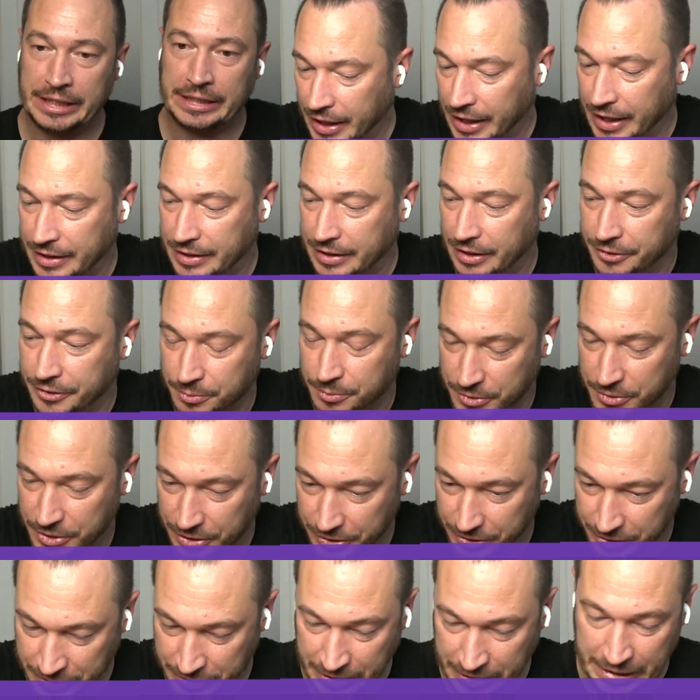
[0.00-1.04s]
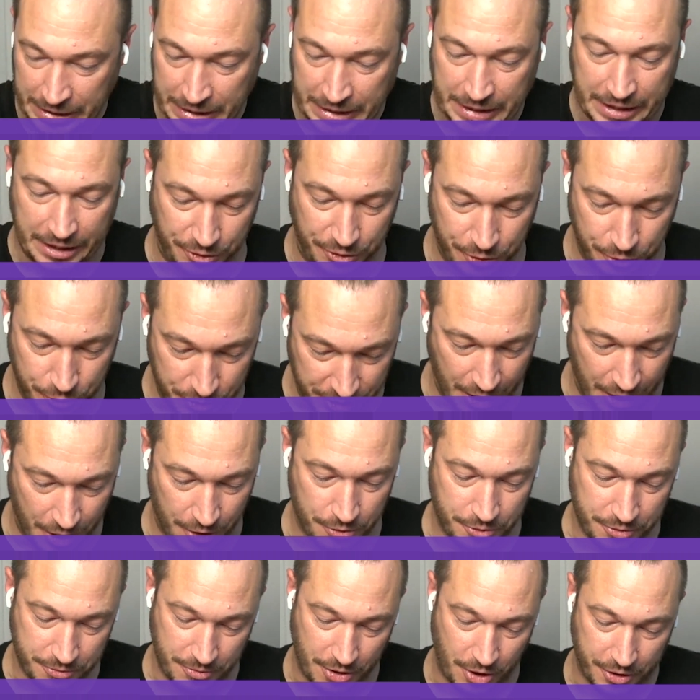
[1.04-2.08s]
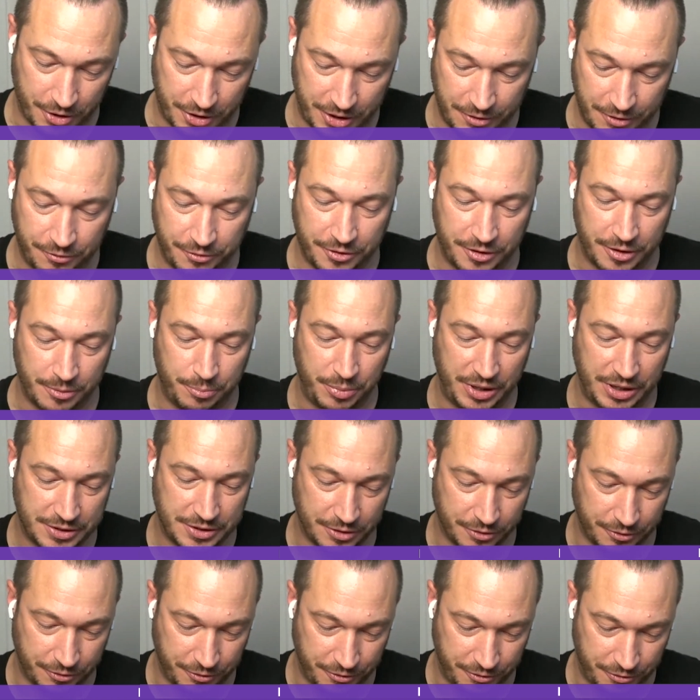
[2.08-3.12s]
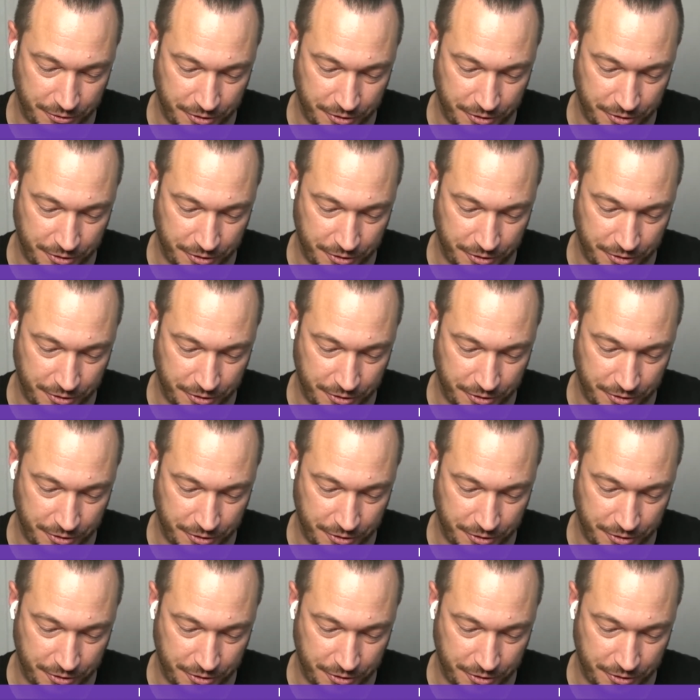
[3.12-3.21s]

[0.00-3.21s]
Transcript: And ultimately, if you now are given a piece of